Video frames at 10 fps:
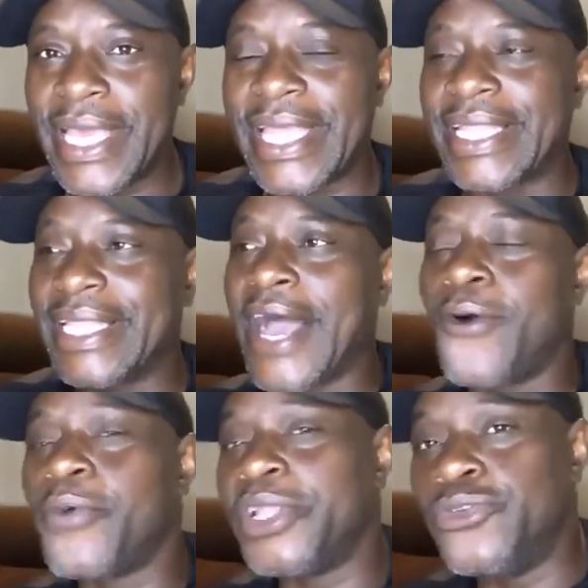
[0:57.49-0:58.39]
And
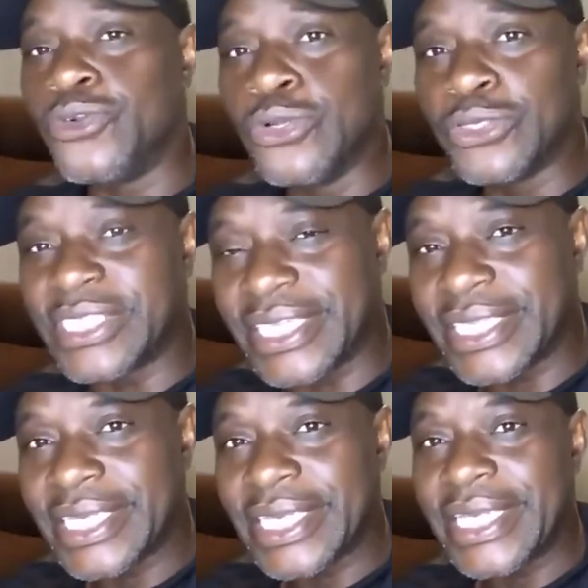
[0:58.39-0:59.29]
now when you lose it,
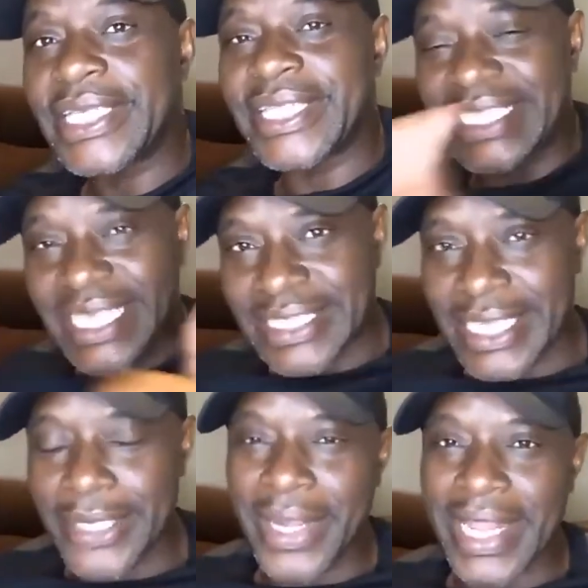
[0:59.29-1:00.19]
that's
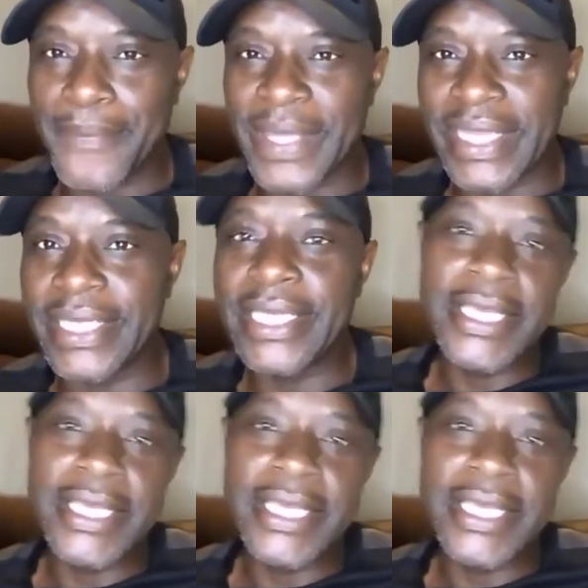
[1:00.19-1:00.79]
exactly what happened.